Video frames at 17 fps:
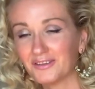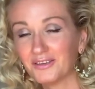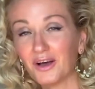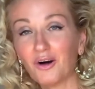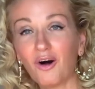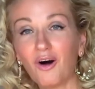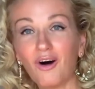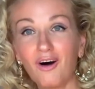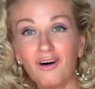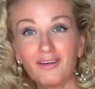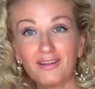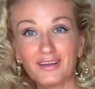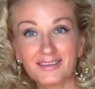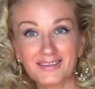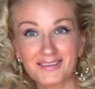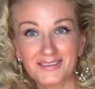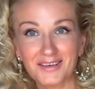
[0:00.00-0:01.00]
all
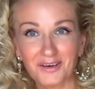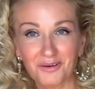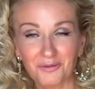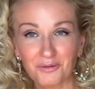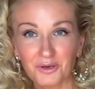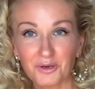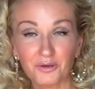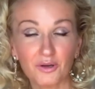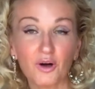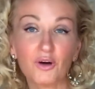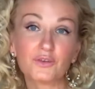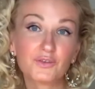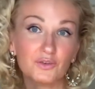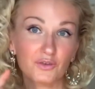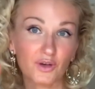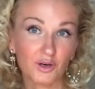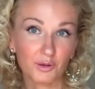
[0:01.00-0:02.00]
that stuff. We're gonna
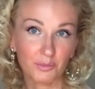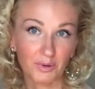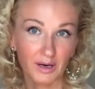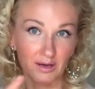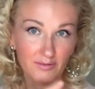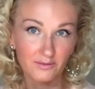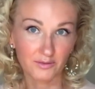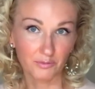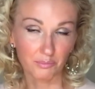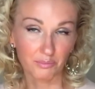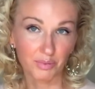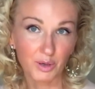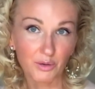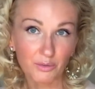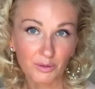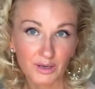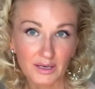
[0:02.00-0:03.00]
also talk about
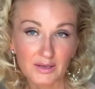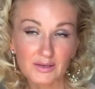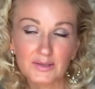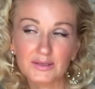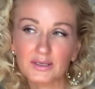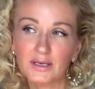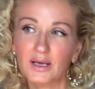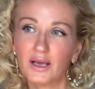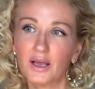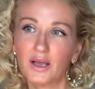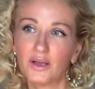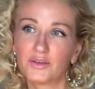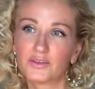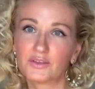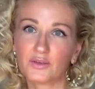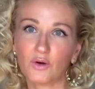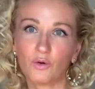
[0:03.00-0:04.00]
periods,
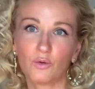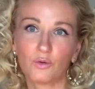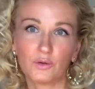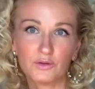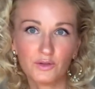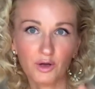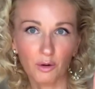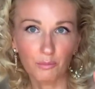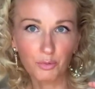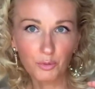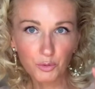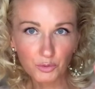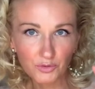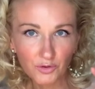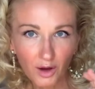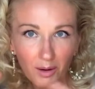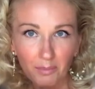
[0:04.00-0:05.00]
so
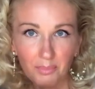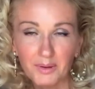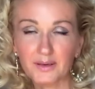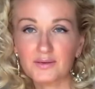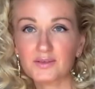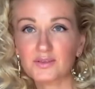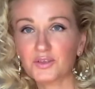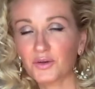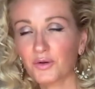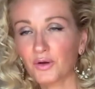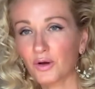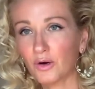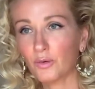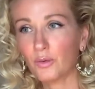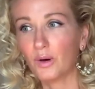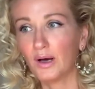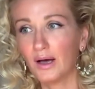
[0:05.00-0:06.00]
taboo topics, you
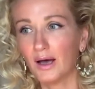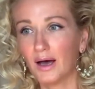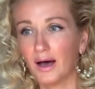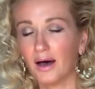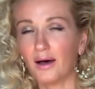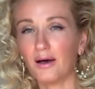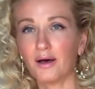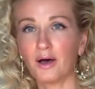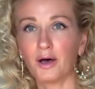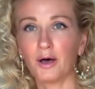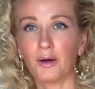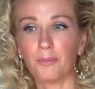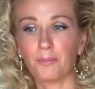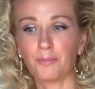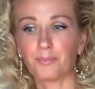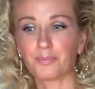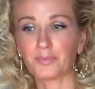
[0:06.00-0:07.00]
know.
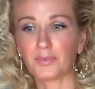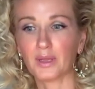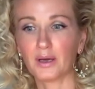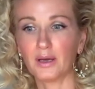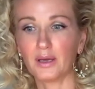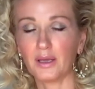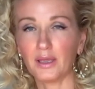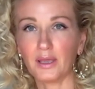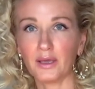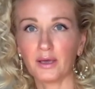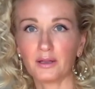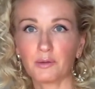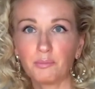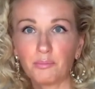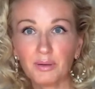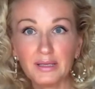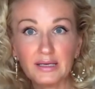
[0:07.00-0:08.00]

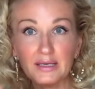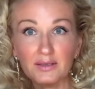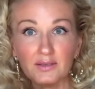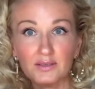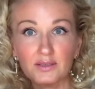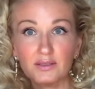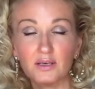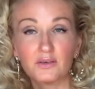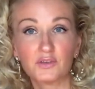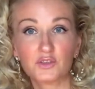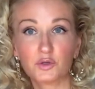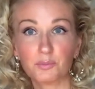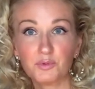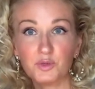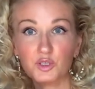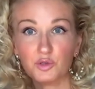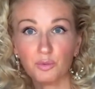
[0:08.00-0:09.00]
And please
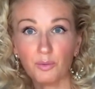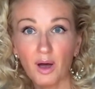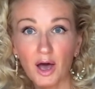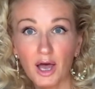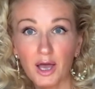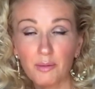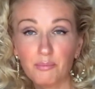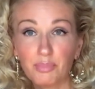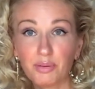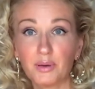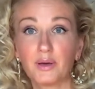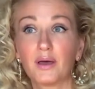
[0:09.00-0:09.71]
subscribe,